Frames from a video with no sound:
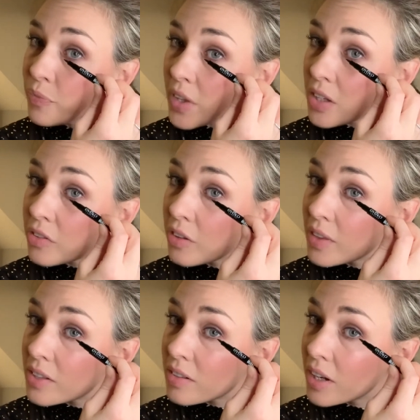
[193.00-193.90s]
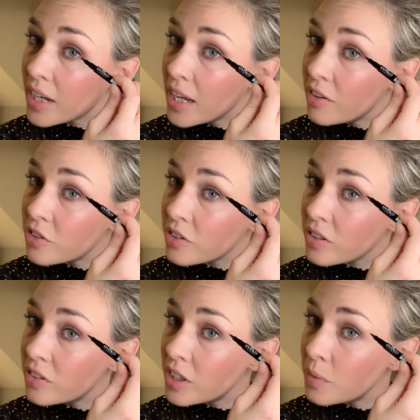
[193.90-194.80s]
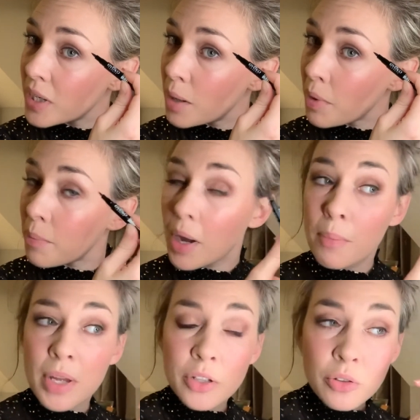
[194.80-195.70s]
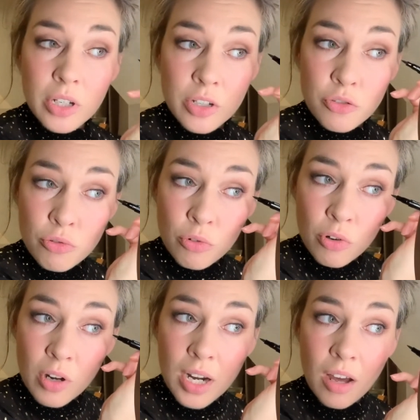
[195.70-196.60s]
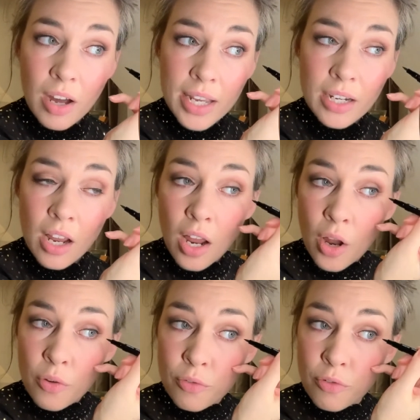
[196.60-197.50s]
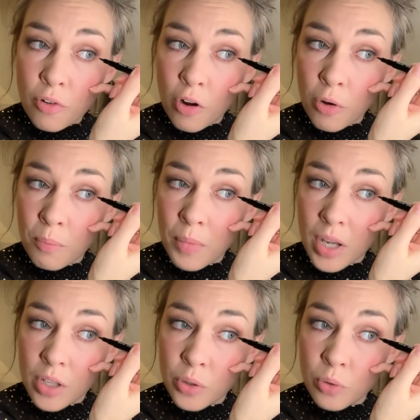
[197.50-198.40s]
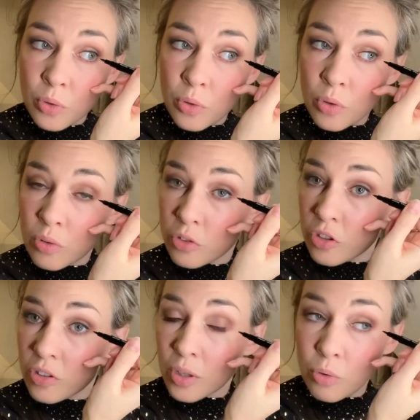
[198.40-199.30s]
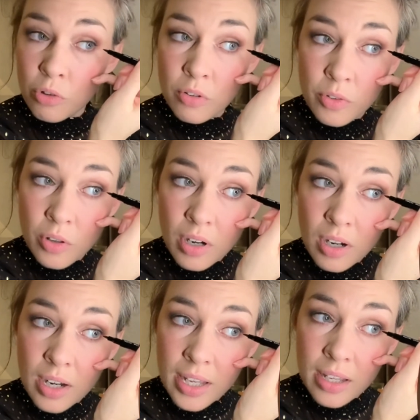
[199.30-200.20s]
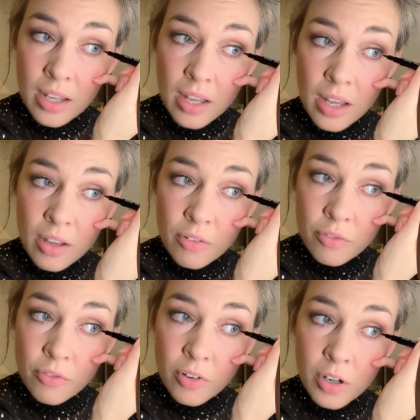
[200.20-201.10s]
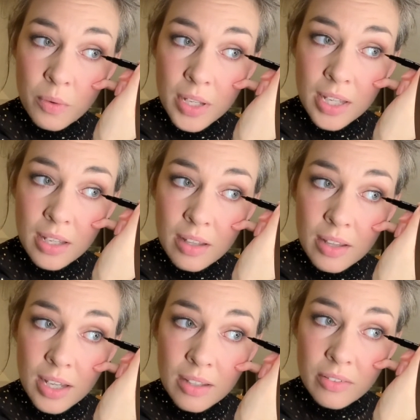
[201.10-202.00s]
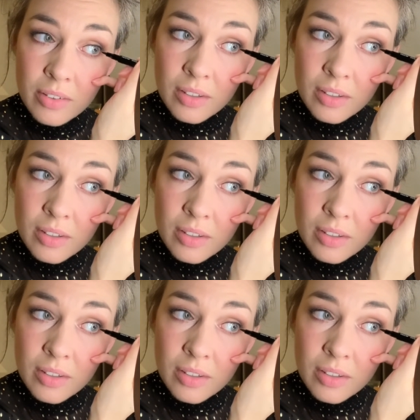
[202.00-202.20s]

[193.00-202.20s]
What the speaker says: So this line here is just continuing up, and you're going to draw a line from just the corner of your eye, following that